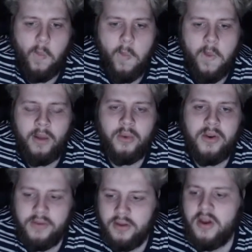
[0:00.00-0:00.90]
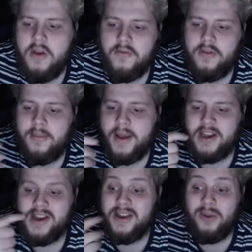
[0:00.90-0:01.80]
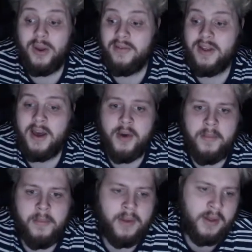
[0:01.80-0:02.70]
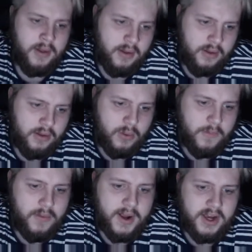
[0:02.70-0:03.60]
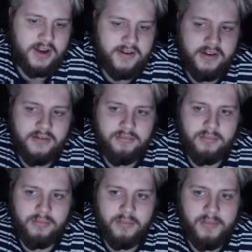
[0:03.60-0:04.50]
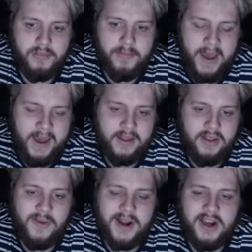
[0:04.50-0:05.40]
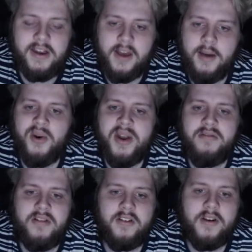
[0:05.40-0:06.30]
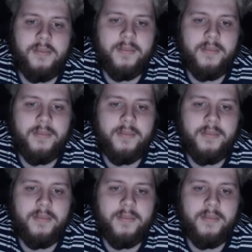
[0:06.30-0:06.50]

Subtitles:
I wonder if you can go through the match and not even come on, or if you actually come on every time.